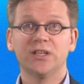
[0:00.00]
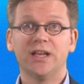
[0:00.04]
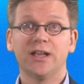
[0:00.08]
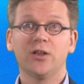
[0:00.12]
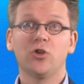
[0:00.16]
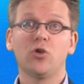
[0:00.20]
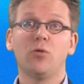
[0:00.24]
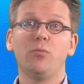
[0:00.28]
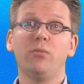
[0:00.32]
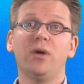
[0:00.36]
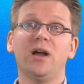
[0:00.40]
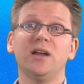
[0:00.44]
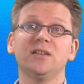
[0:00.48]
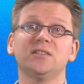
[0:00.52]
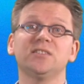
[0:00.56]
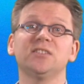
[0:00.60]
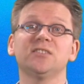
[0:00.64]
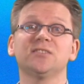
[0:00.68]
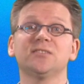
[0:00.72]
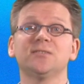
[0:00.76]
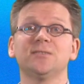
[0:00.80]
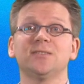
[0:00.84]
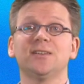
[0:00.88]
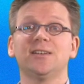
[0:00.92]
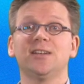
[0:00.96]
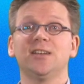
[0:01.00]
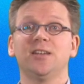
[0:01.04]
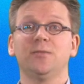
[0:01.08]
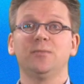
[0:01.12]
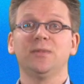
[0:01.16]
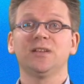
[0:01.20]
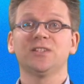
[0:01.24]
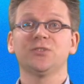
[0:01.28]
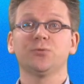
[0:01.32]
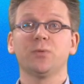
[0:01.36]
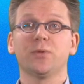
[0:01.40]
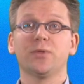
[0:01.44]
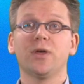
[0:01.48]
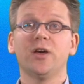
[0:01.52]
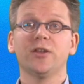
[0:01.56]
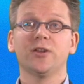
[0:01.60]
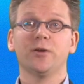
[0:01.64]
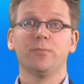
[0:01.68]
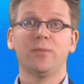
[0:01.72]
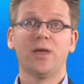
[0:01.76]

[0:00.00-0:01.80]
and combine system dynamics with other